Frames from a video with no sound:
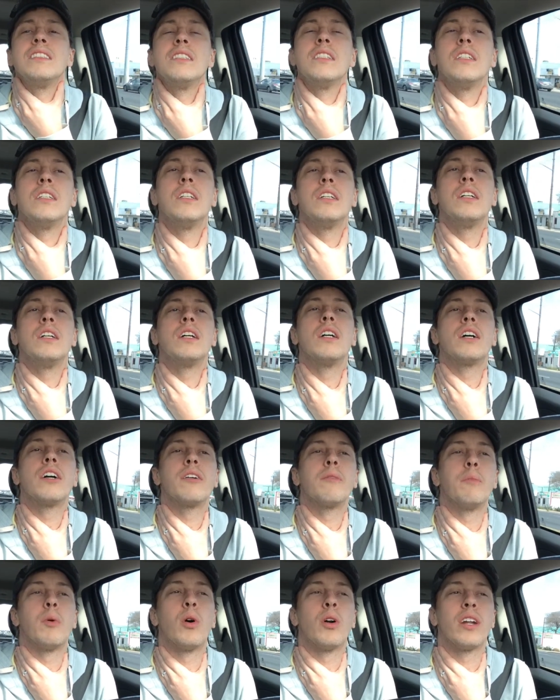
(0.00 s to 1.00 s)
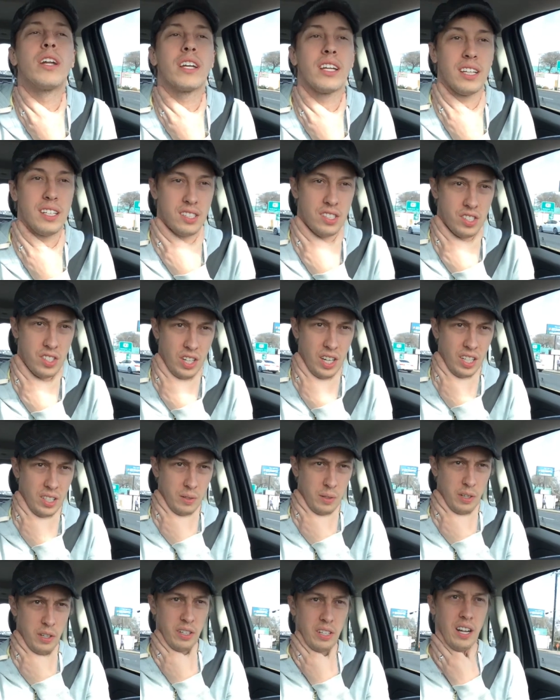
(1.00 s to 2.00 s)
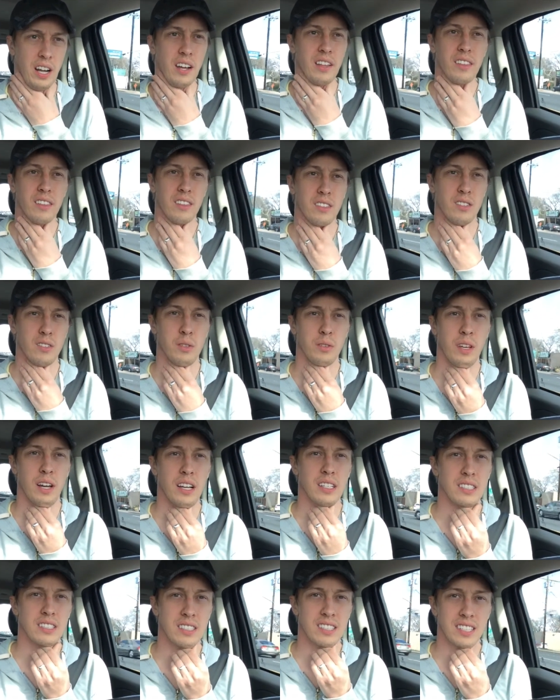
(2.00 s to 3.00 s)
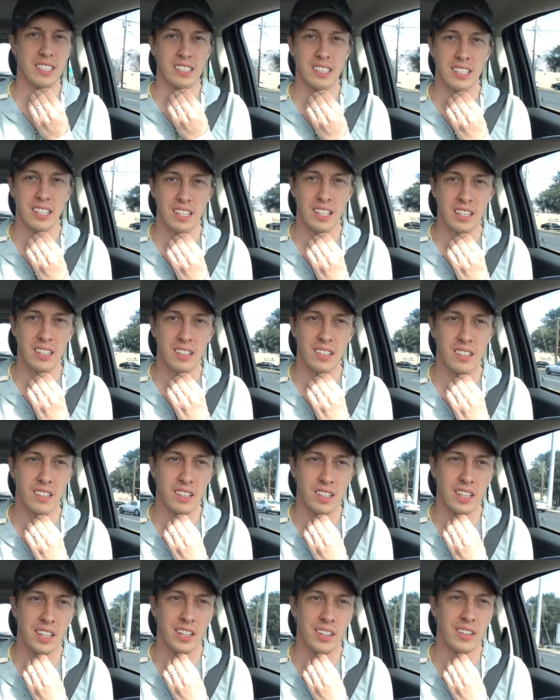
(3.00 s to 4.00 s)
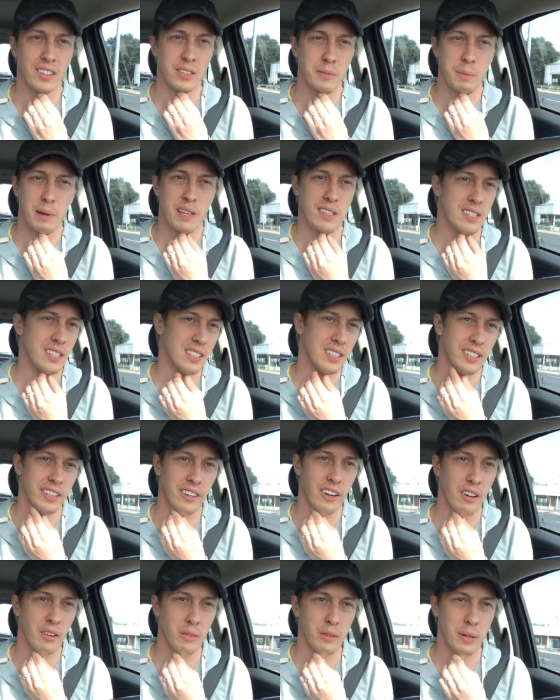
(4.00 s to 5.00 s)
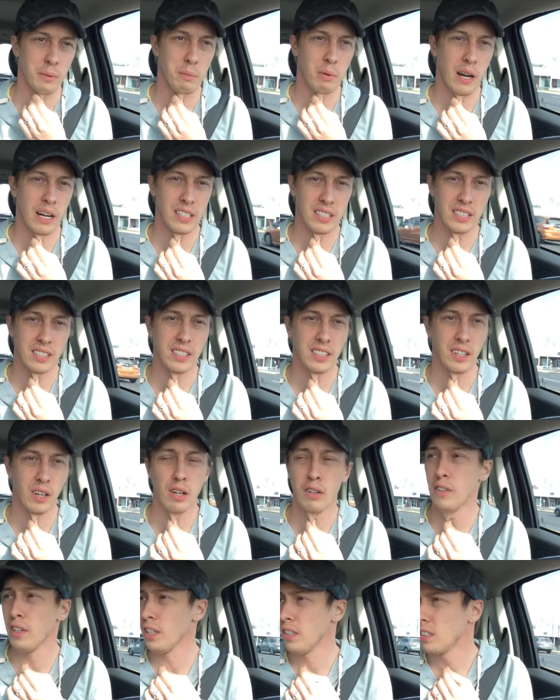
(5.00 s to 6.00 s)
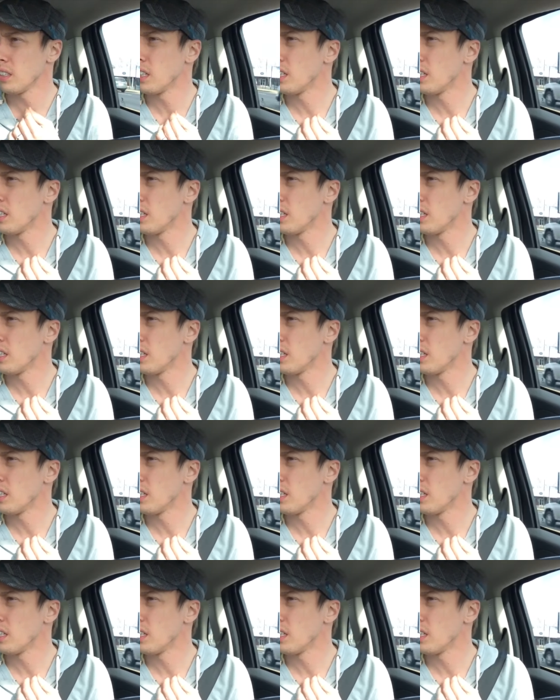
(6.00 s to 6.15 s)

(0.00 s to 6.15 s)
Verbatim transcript: Oh, good morning. It's January 9th, 2016. The year is basically already practically over.